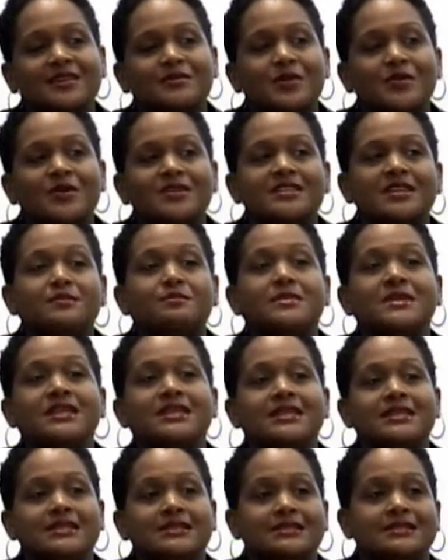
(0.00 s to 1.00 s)
me what it
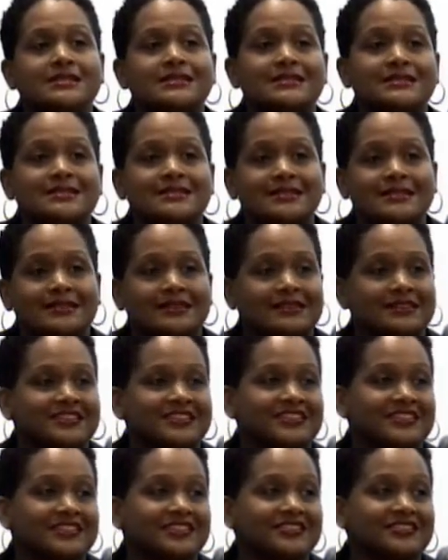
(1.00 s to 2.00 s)
means?
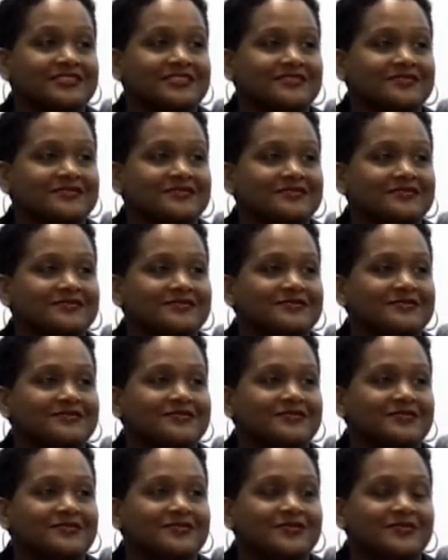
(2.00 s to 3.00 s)

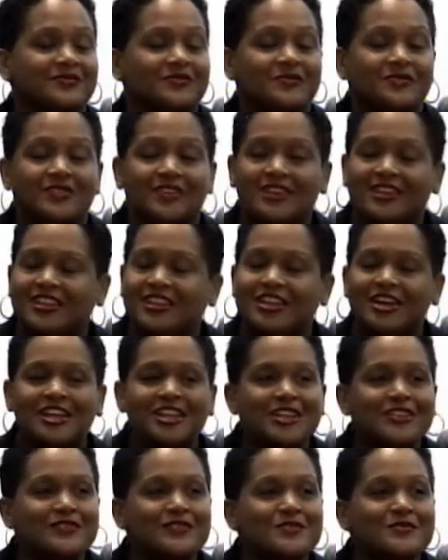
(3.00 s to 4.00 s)
No. Not
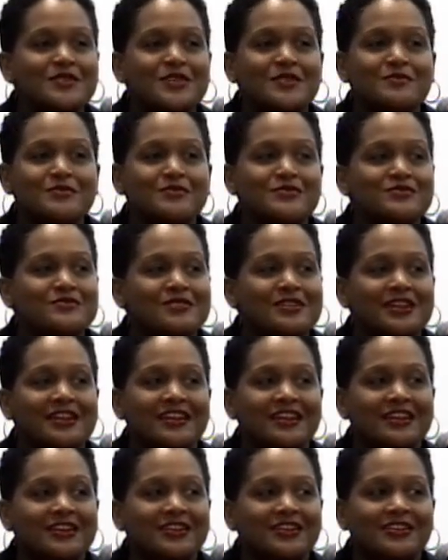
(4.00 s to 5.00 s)
even the people who were
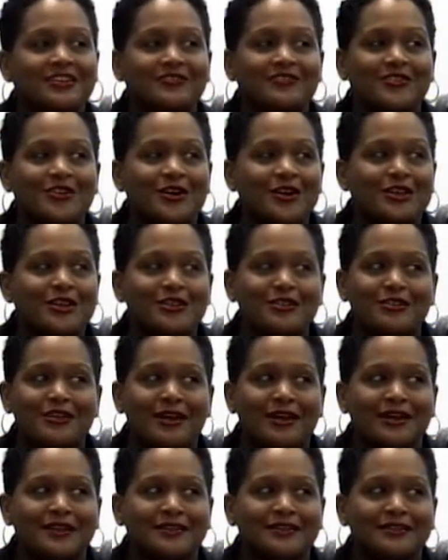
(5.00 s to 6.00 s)
here for
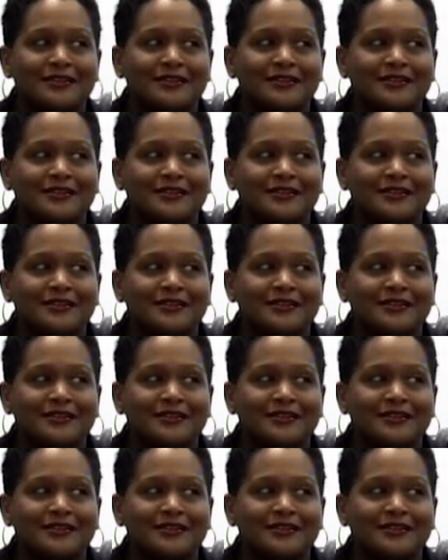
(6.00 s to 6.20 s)
undergrad?